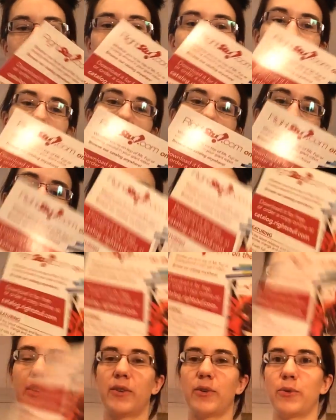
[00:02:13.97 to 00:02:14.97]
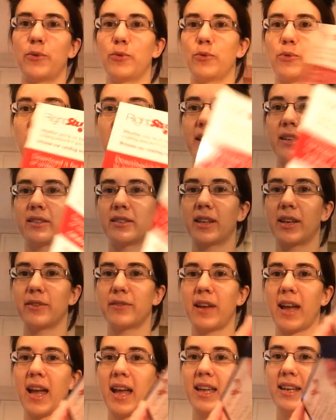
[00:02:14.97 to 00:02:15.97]
and their RightStuf
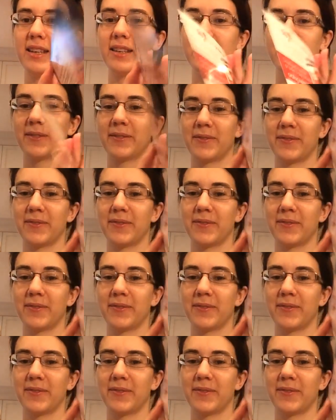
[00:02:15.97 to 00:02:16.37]
ad.